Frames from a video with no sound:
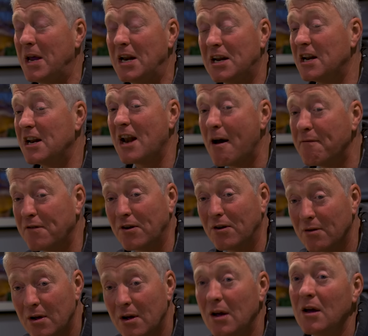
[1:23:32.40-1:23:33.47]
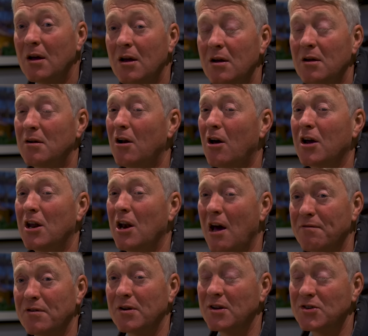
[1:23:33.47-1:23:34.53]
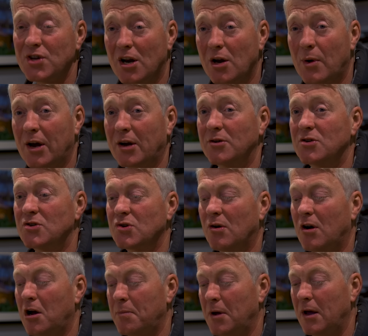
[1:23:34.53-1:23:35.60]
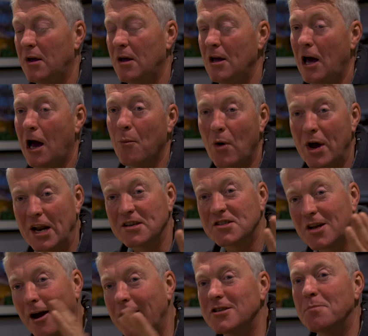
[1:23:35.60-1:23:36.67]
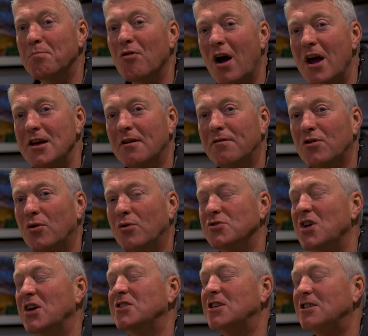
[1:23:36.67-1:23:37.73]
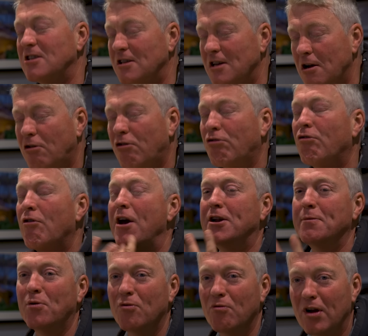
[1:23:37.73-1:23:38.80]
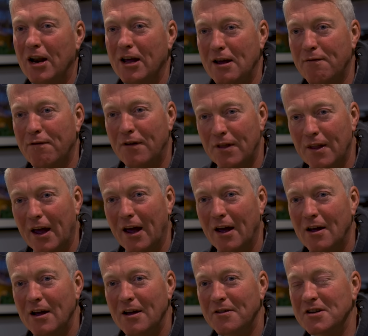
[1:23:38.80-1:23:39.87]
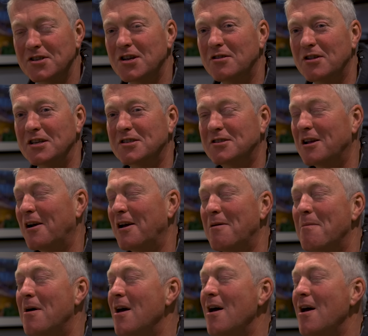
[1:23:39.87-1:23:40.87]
being in an oven, like an oven. That's the only way I can describe it. And when it started to break, of course, there's this incredible relief, isn't there? This, this like